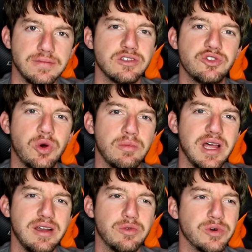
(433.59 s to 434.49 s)
So I'm
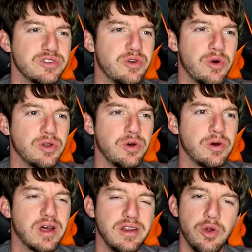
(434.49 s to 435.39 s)
like, what's going
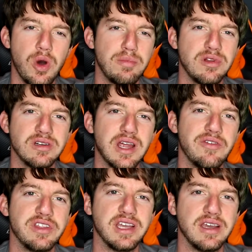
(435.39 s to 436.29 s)
on? I know I plugged
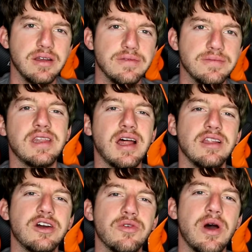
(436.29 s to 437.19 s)
everything in. Then I
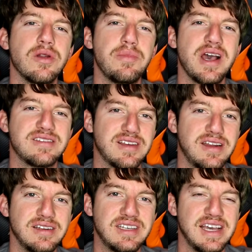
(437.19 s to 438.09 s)
look around the back side
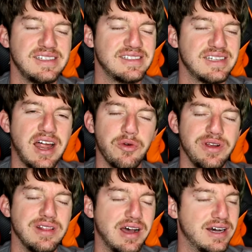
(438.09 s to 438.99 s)
of the case and I
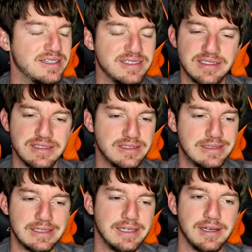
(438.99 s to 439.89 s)
realize
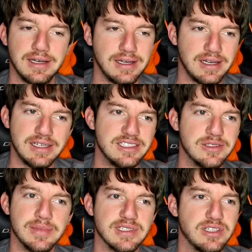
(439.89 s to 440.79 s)
I
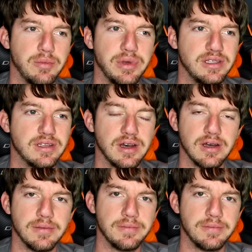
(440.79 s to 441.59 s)
just messed up big time.